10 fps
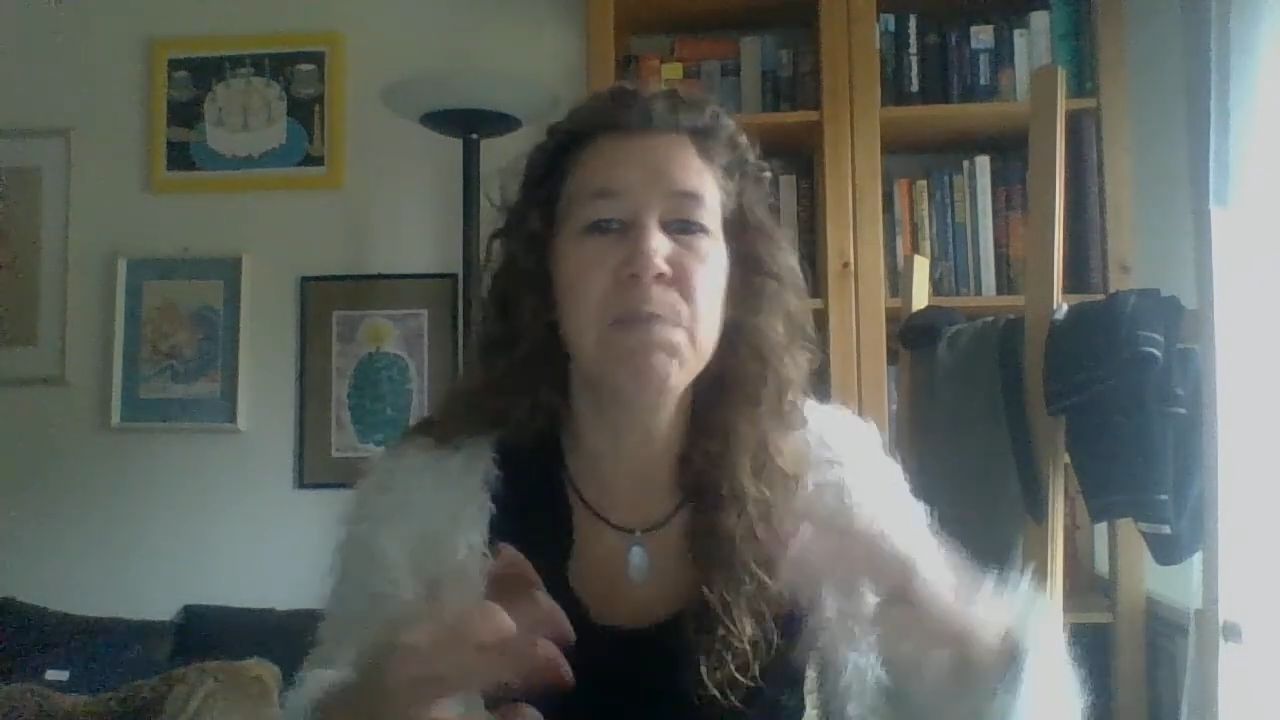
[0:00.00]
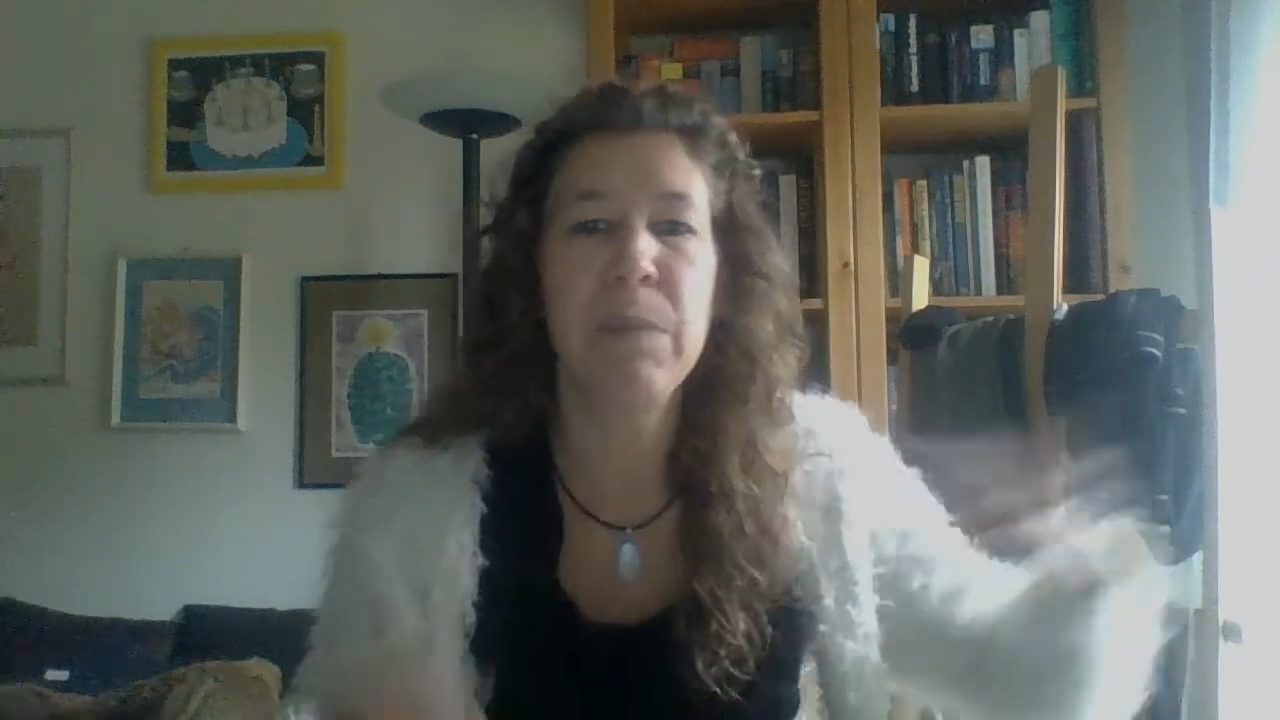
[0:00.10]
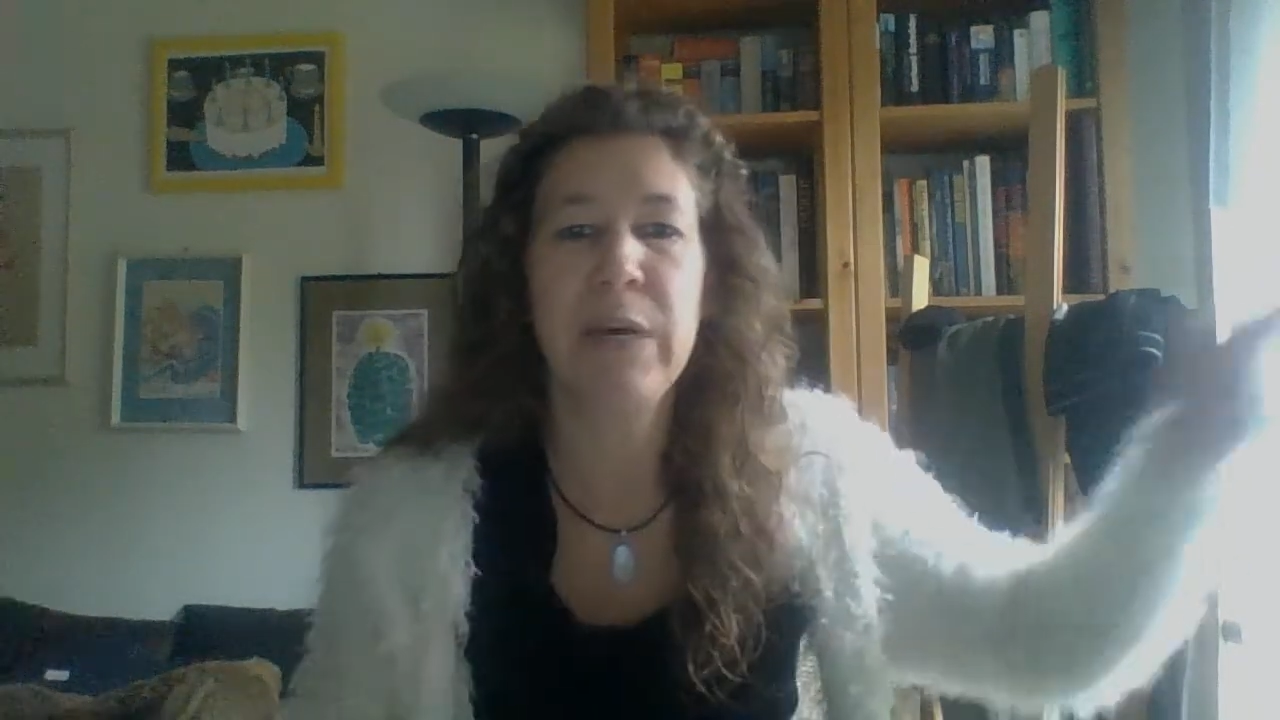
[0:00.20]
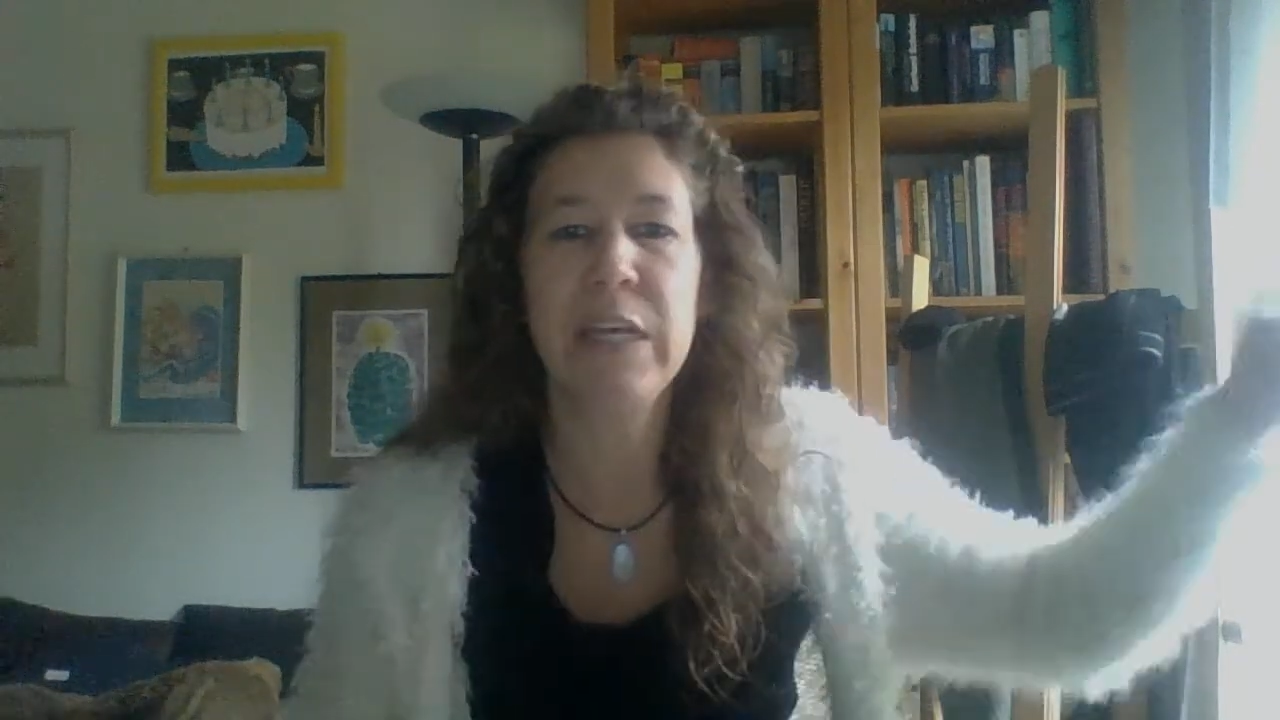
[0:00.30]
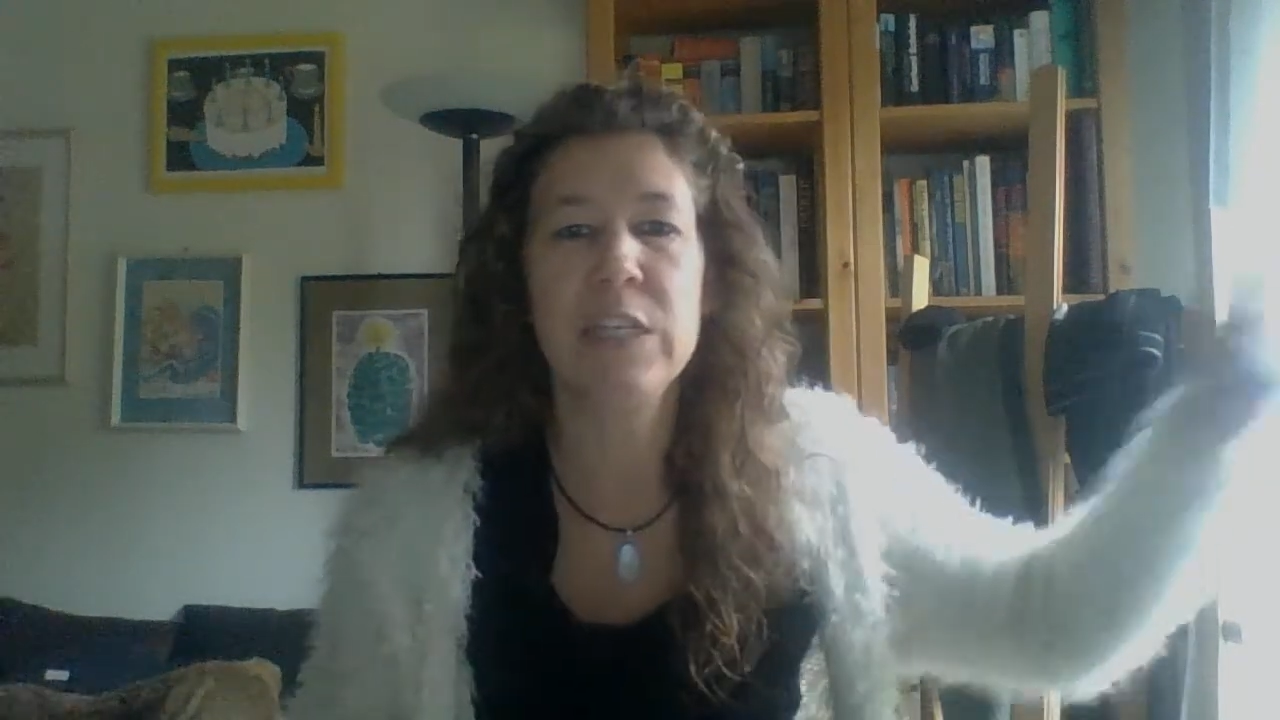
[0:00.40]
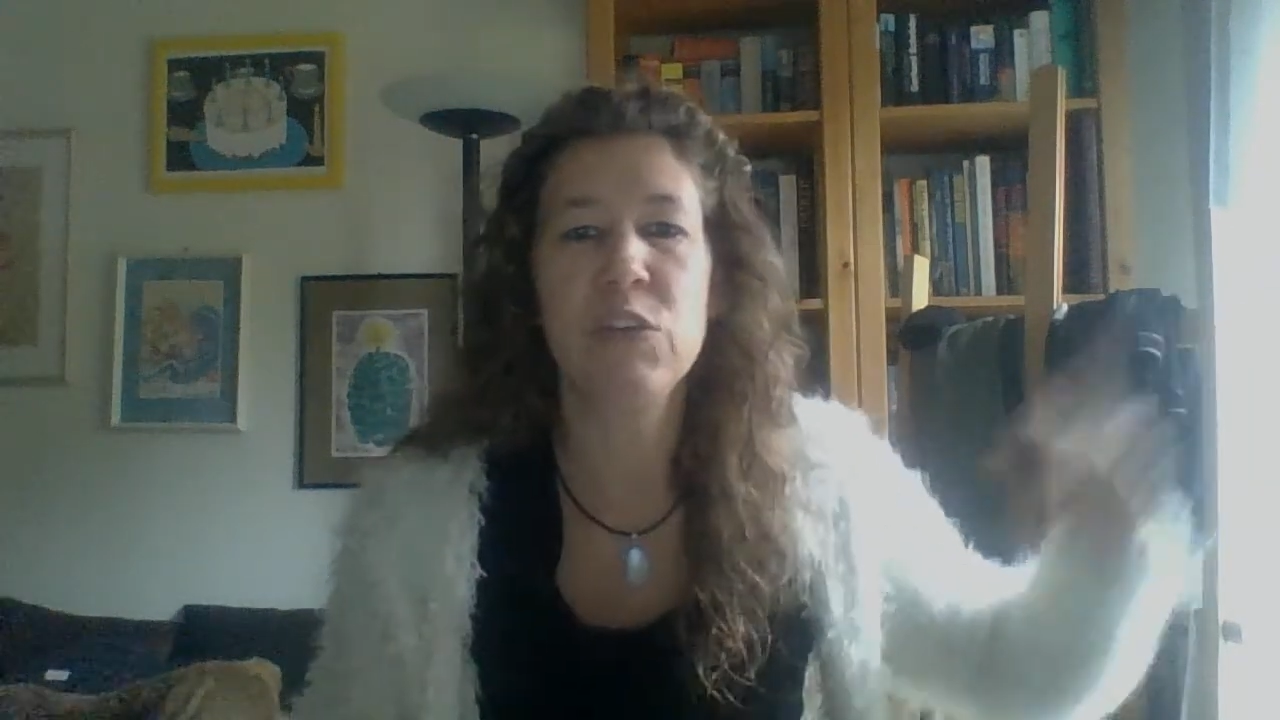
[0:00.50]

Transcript: my body